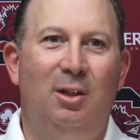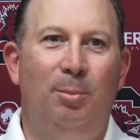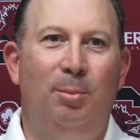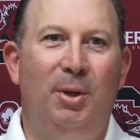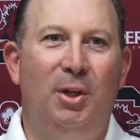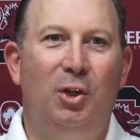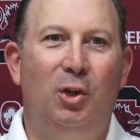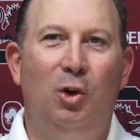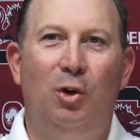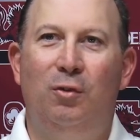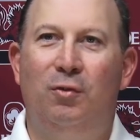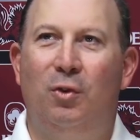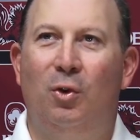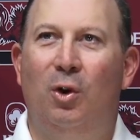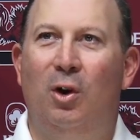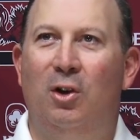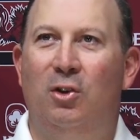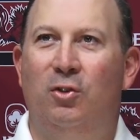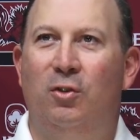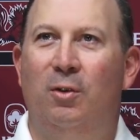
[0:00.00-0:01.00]
good
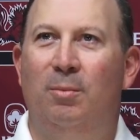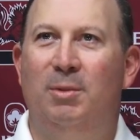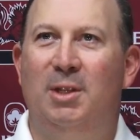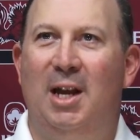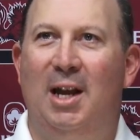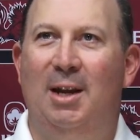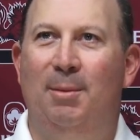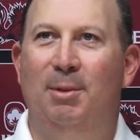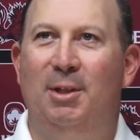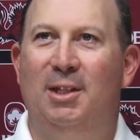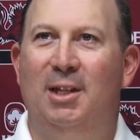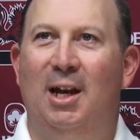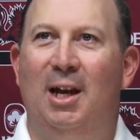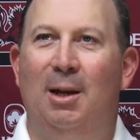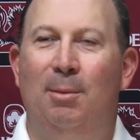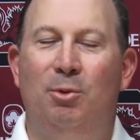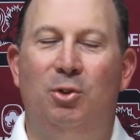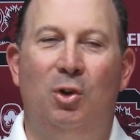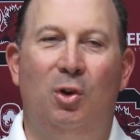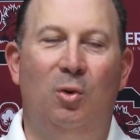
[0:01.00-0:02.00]
for us from time to
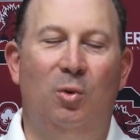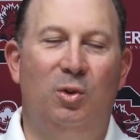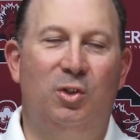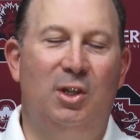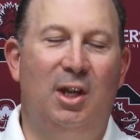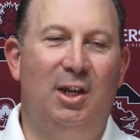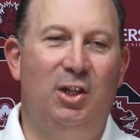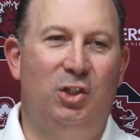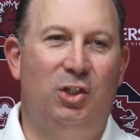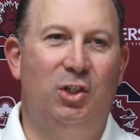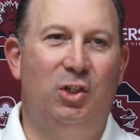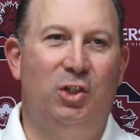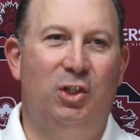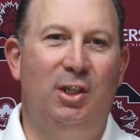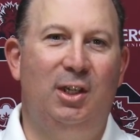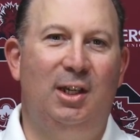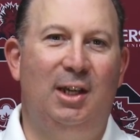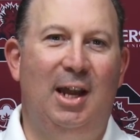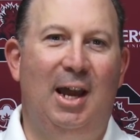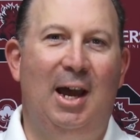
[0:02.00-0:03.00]
time. So it was nice to
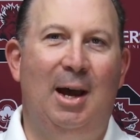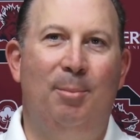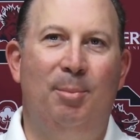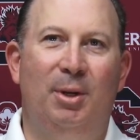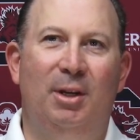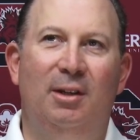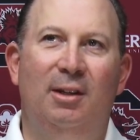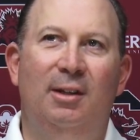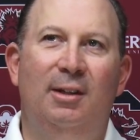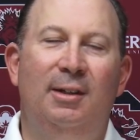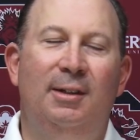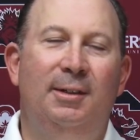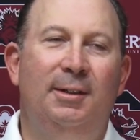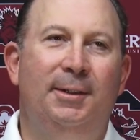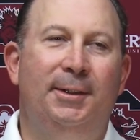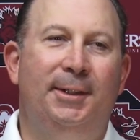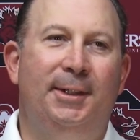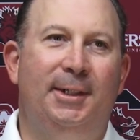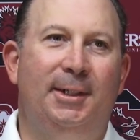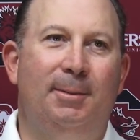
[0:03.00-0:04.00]
see it happen.
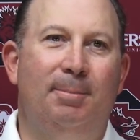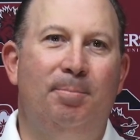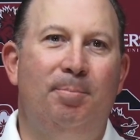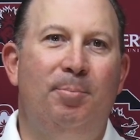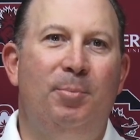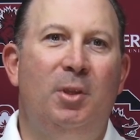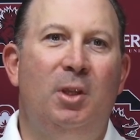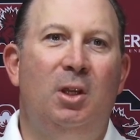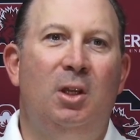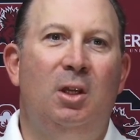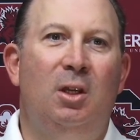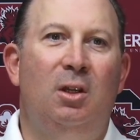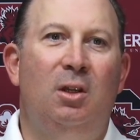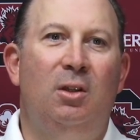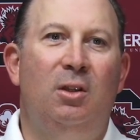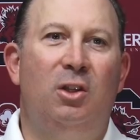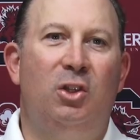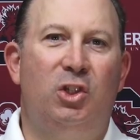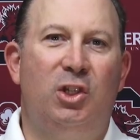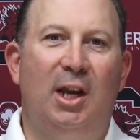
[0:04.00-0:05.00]

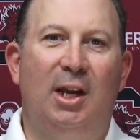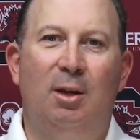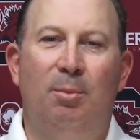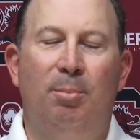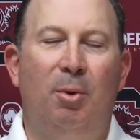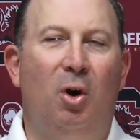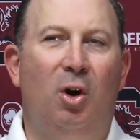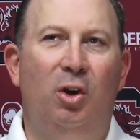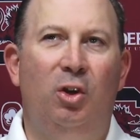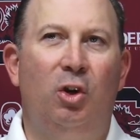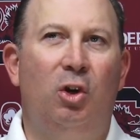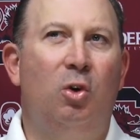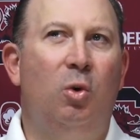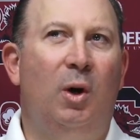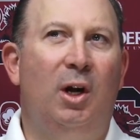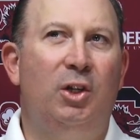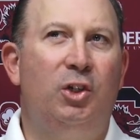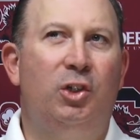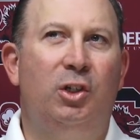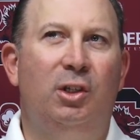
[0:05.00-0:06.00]
The second part of your
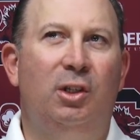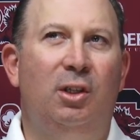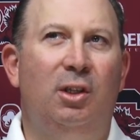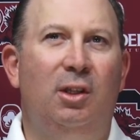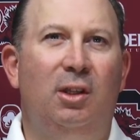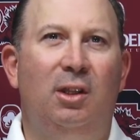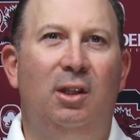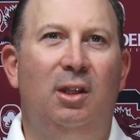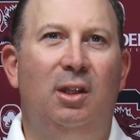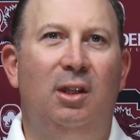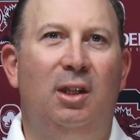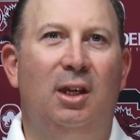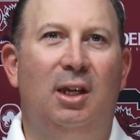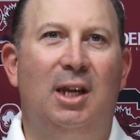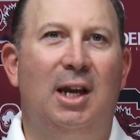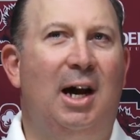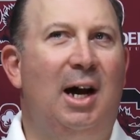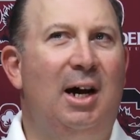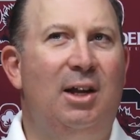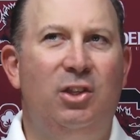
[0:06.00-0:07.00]
question, the
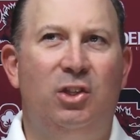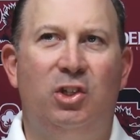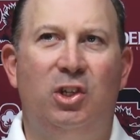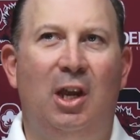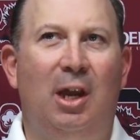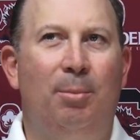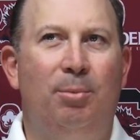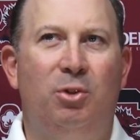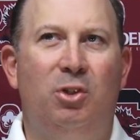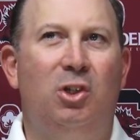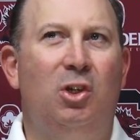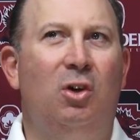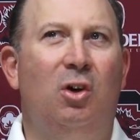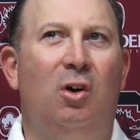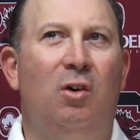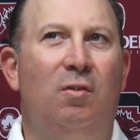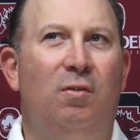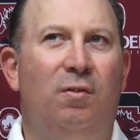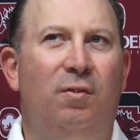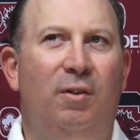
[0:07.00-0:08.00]
concepts
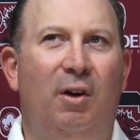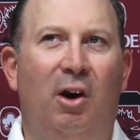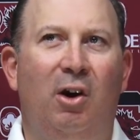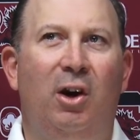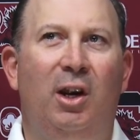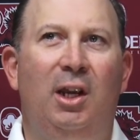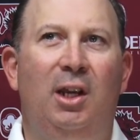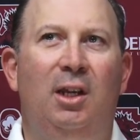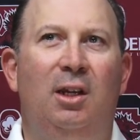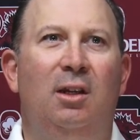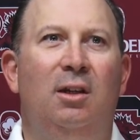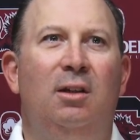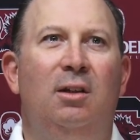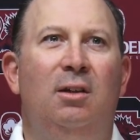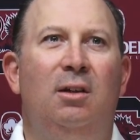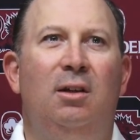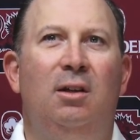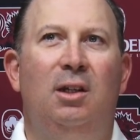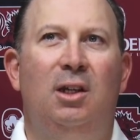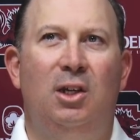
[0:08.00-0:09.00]
are very
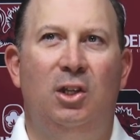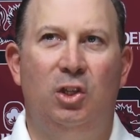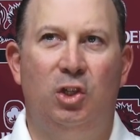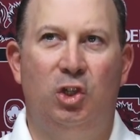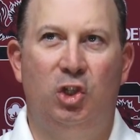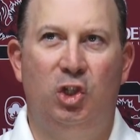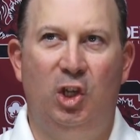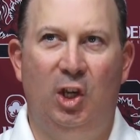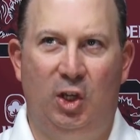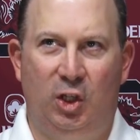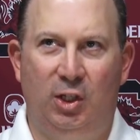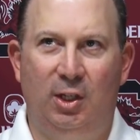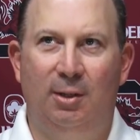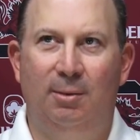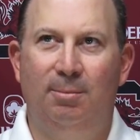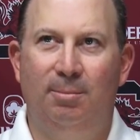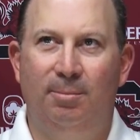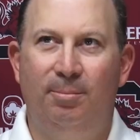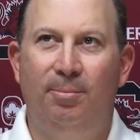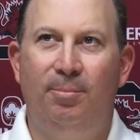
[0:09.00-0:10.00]
consistent.
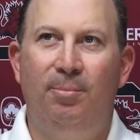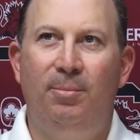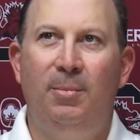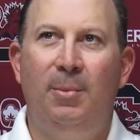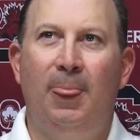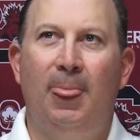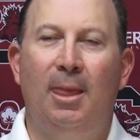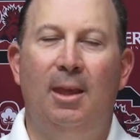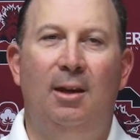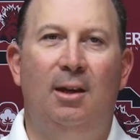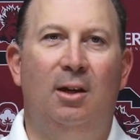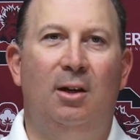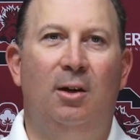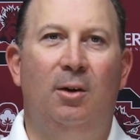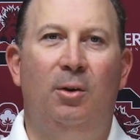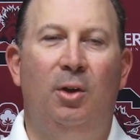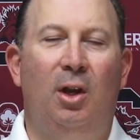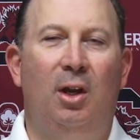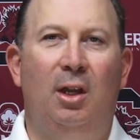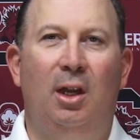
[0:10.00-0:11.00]

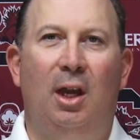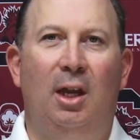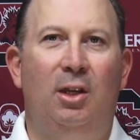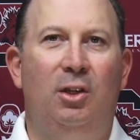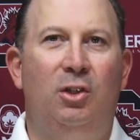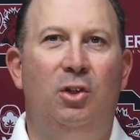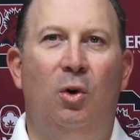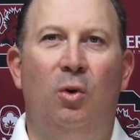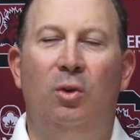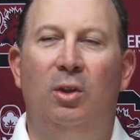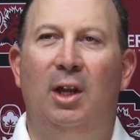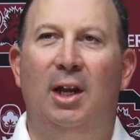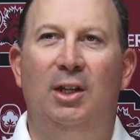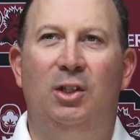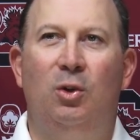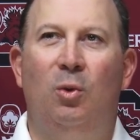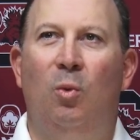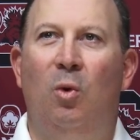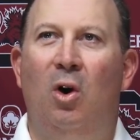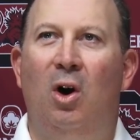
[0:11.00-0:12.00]
I don't like
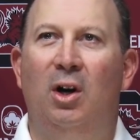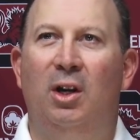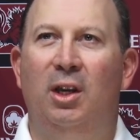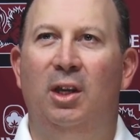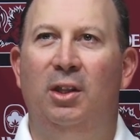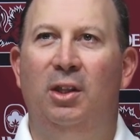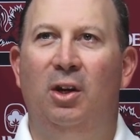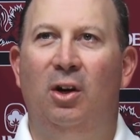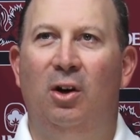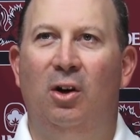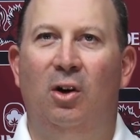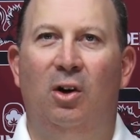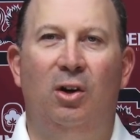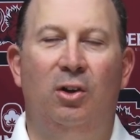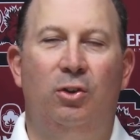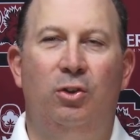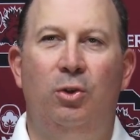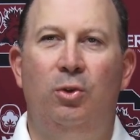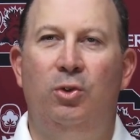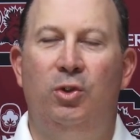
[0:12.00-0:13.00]
to walk in there on
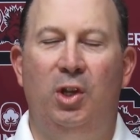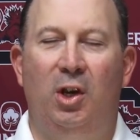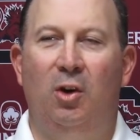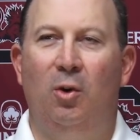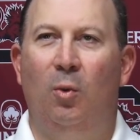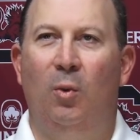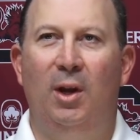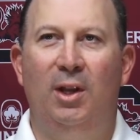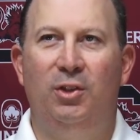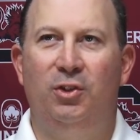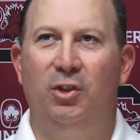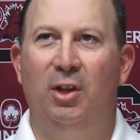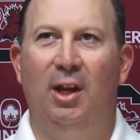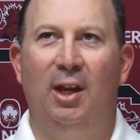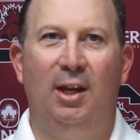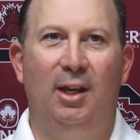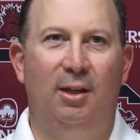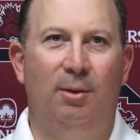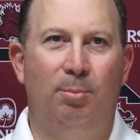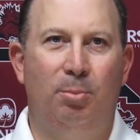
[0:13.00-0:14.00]
a Tuesday or
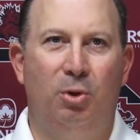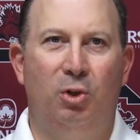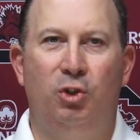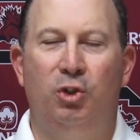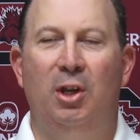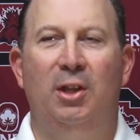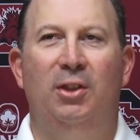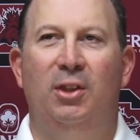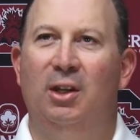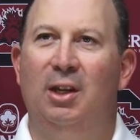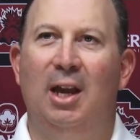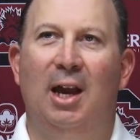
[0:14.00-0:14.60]
Wednesday and present the